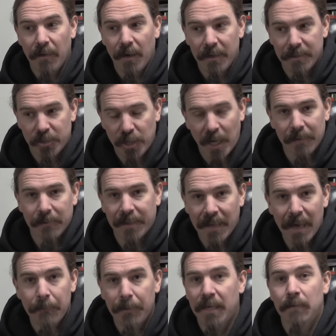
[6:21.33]
a shot like
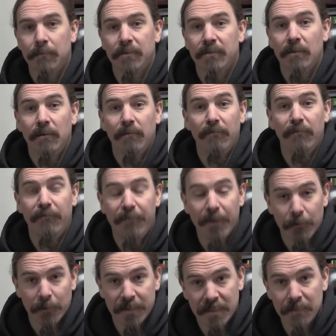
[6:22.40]
that becomes
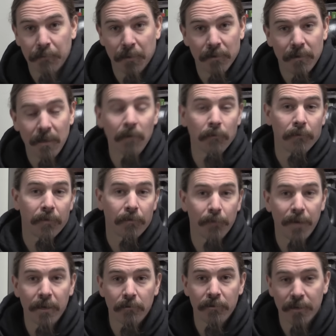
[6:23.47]
very simple. Oh,
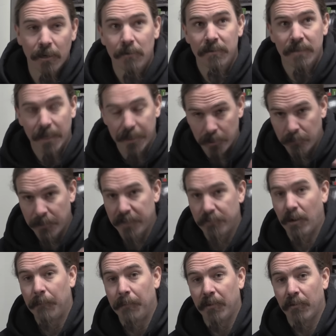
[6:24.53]
300 yards, I know my
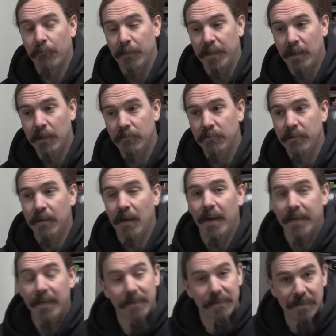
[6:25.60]
drop at 300,
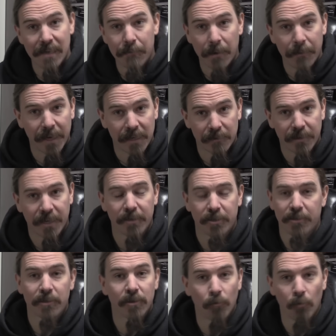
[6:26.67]
I can set my
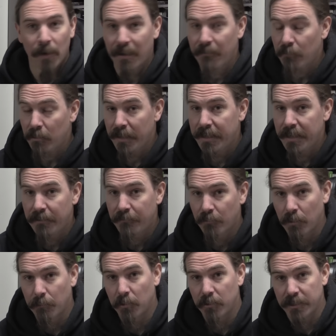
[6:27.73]
magnification to whatever I need
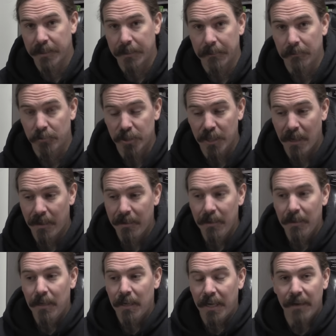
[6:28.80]
for a particular shot.
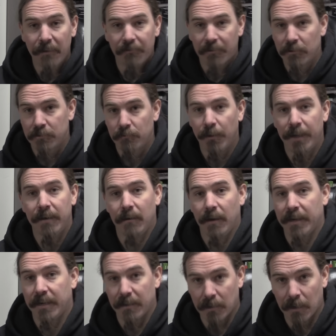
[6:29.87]
If there's wind,
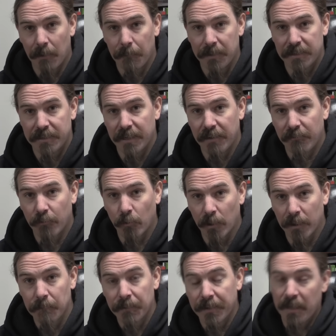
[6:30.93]
I can compensate for
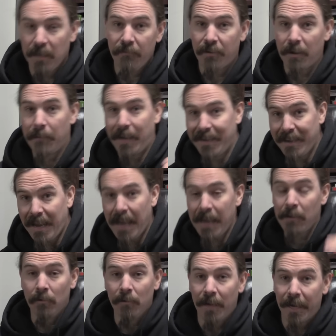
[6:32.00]
it. If I'm at an
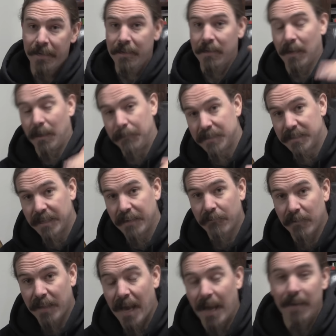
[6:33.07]
angle, I can compensate
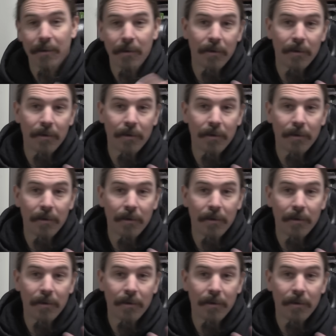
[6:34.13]
for that.